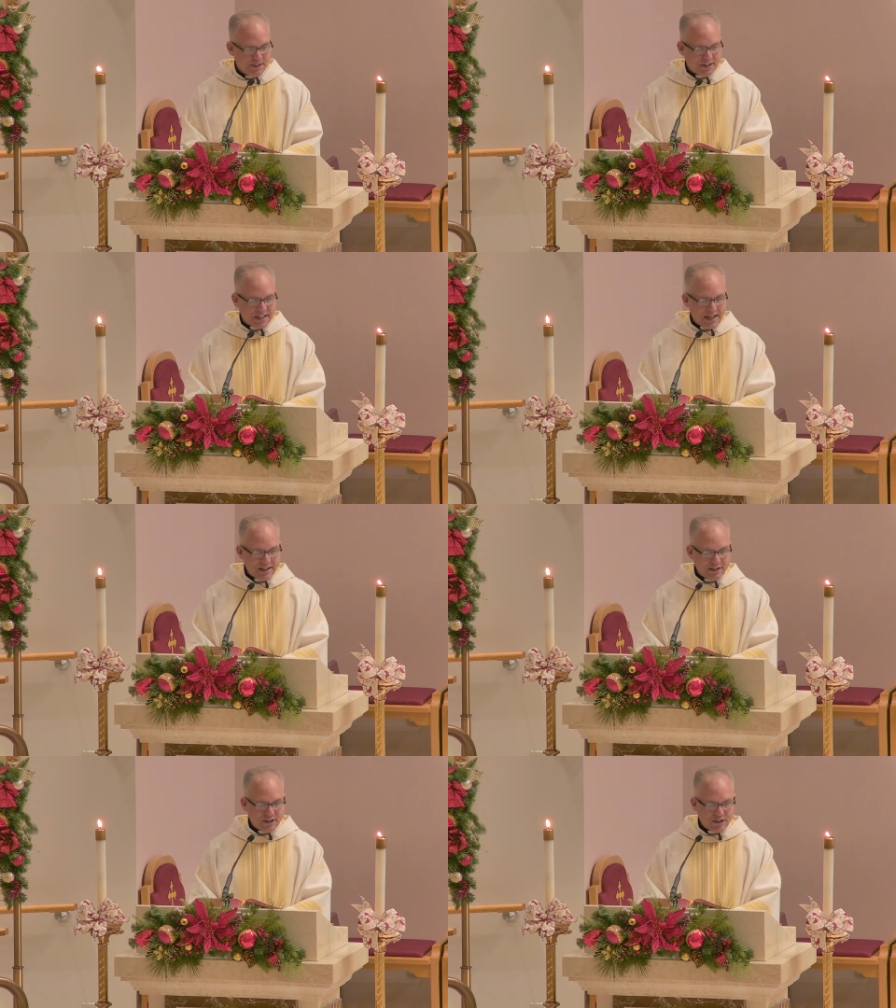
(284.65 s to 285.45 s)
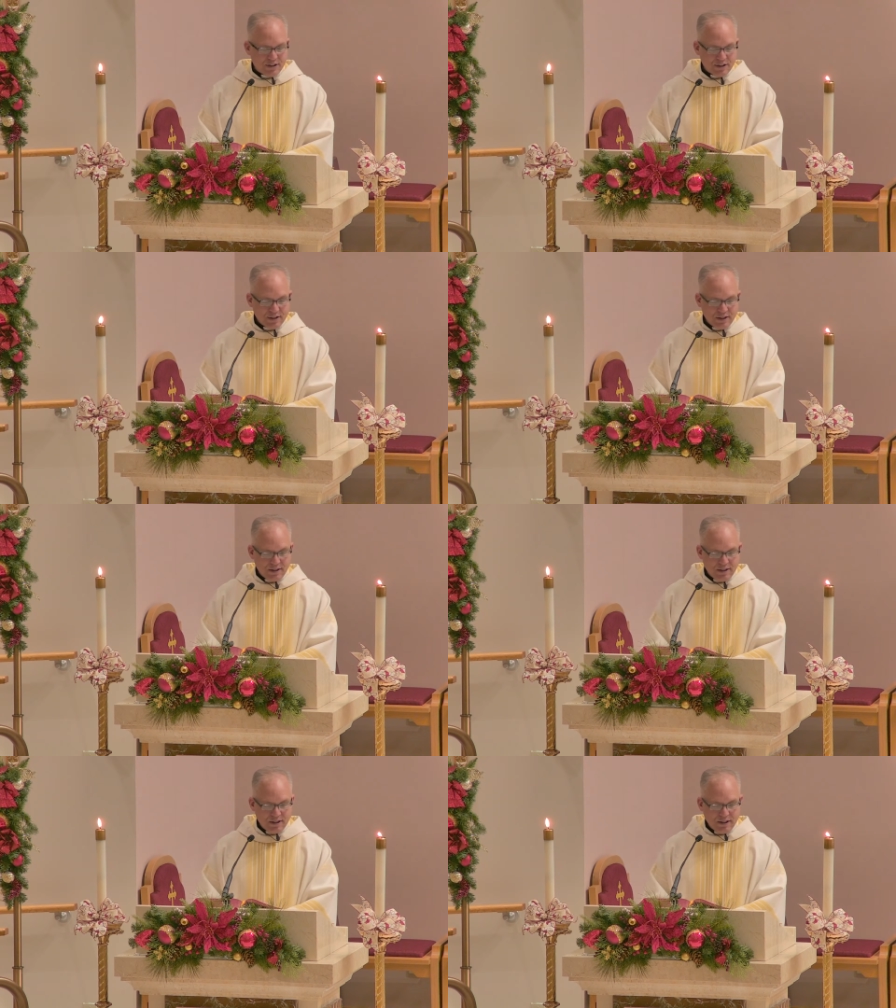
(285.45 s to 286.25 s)
says,
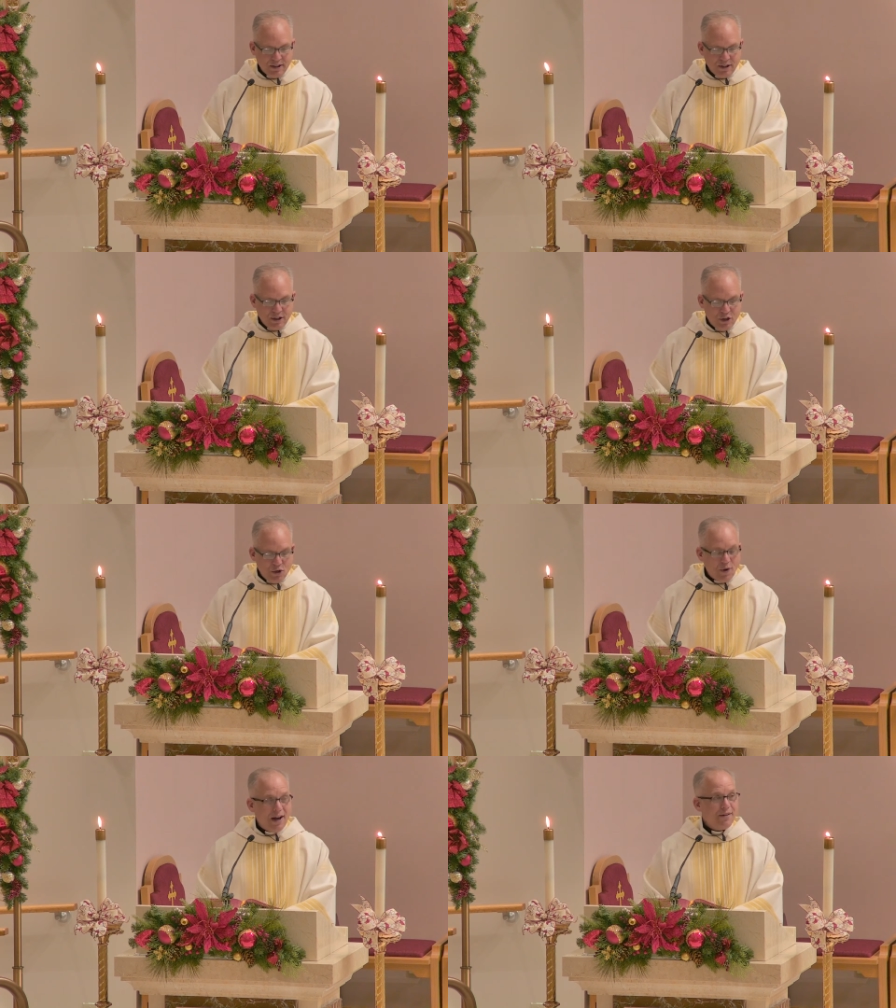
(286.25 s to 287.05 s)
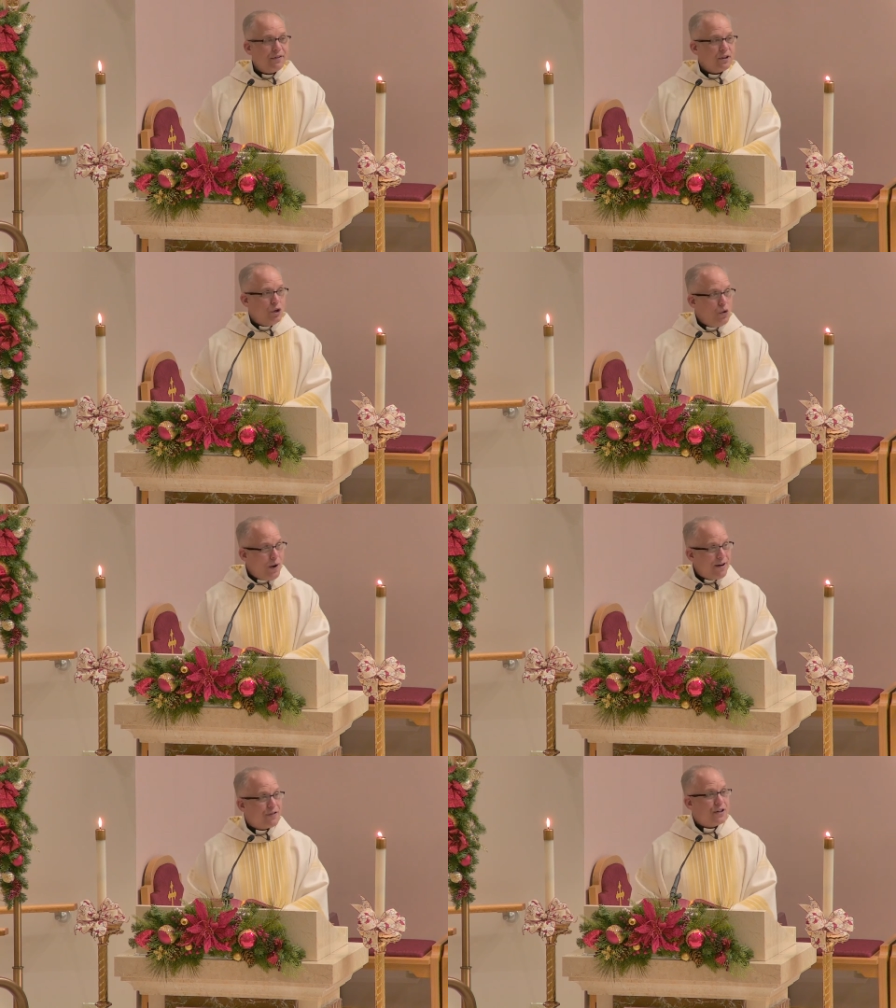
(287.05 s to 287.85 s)
Whoever,
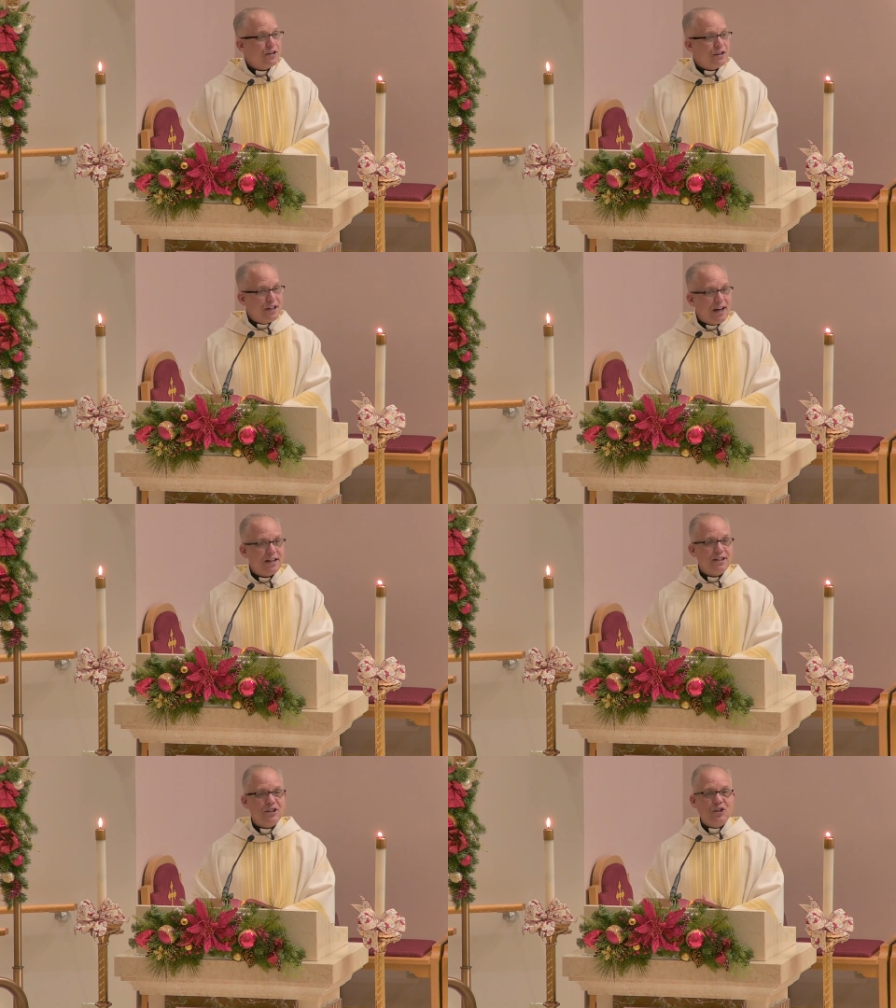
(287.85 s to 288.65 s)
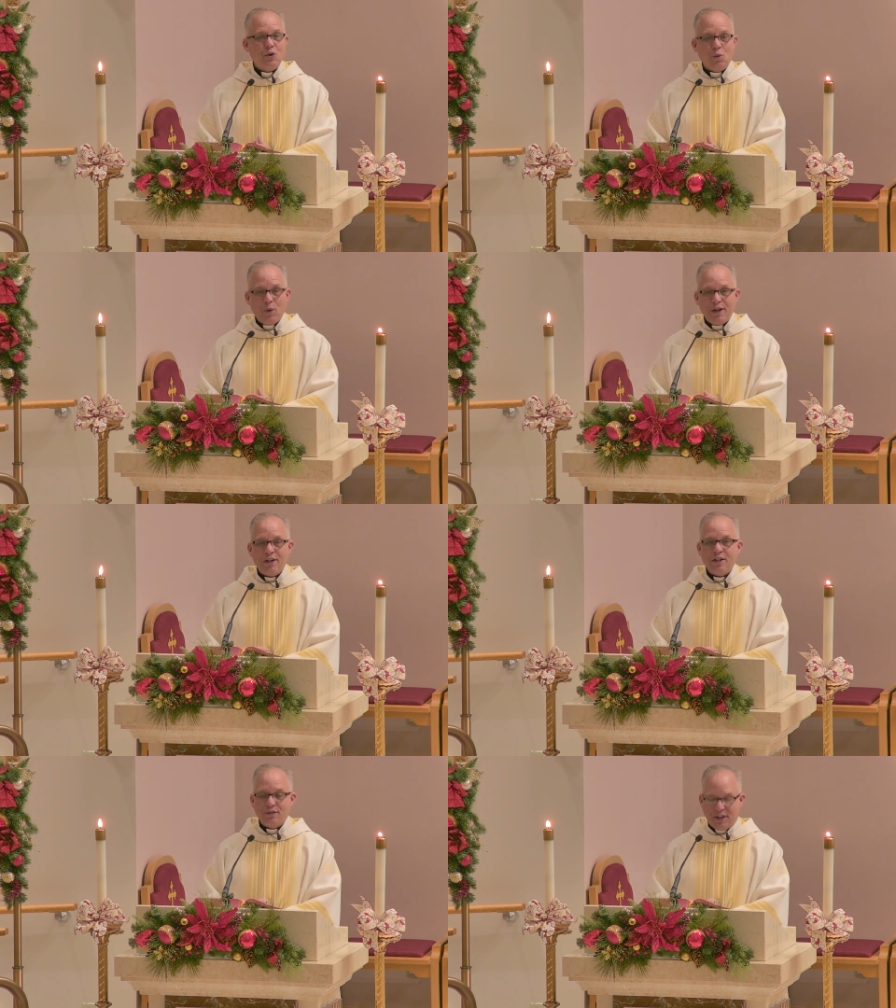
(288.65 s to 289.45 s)
whoever does the
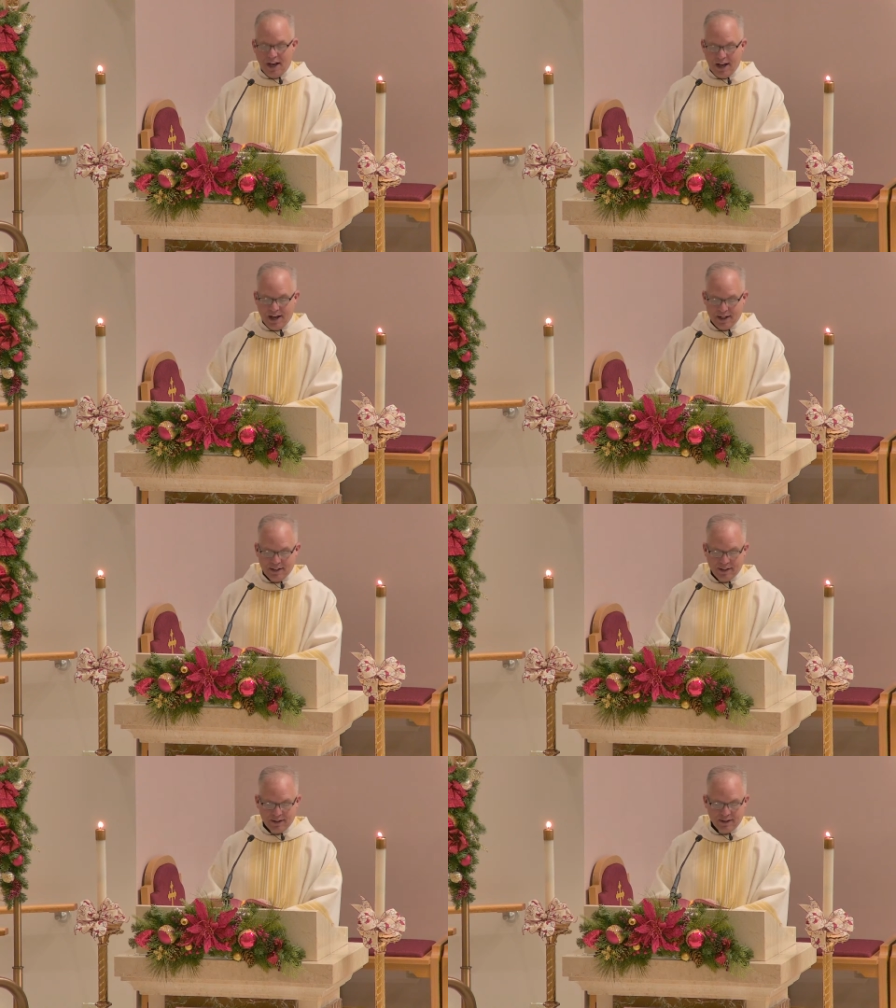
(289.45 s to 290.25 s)
will of God